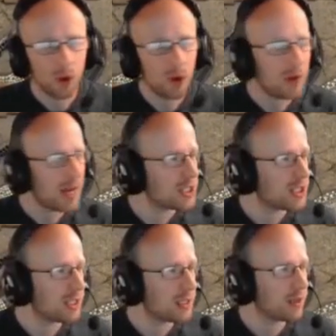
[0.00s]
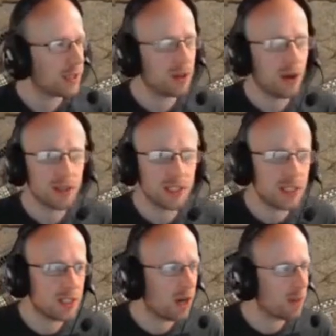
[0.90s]
But as you can, well, you can't see
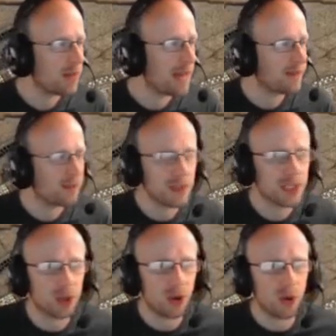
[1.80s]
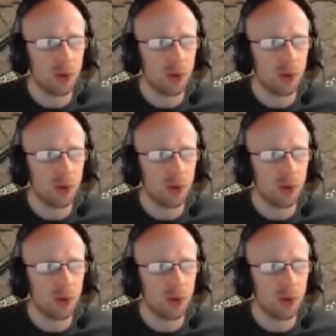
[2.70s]
the top left of my score.